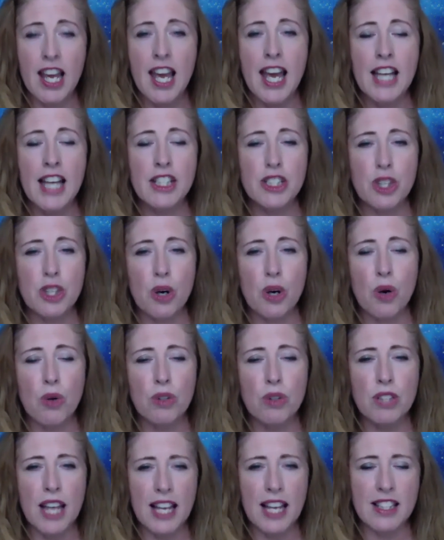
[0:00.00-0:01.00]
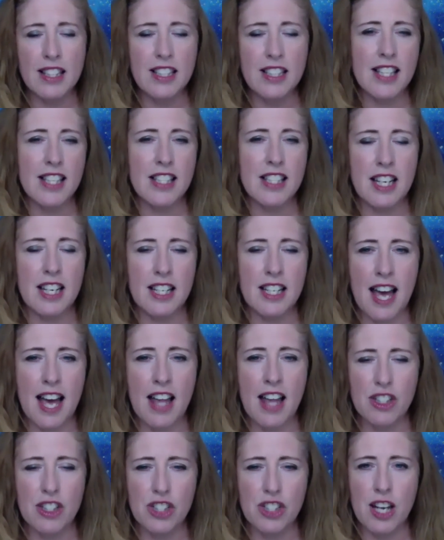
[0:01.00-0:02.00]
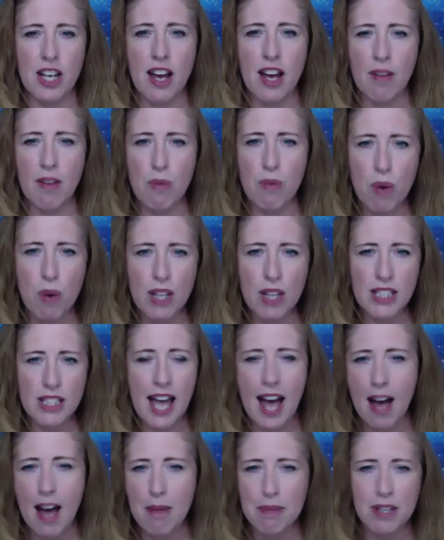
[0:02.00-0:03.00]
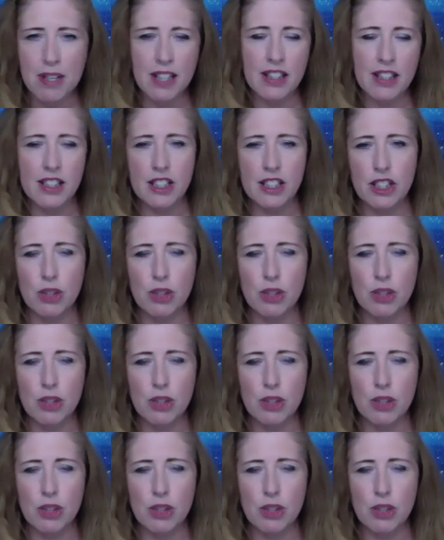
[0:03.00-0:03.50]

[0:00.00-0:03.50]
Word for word: And so take this as an analogy of what's happening this